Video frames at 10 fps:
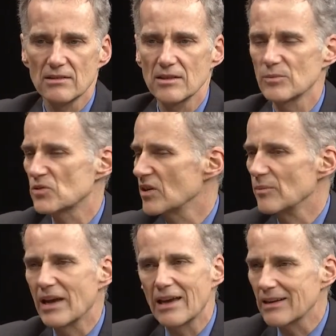some
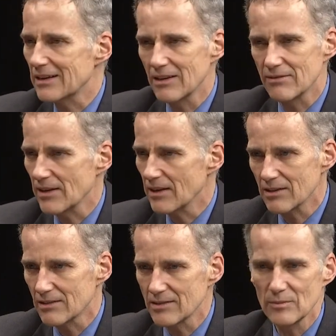traumatic
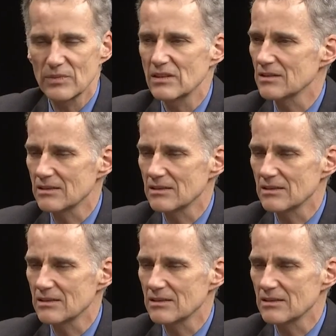event, something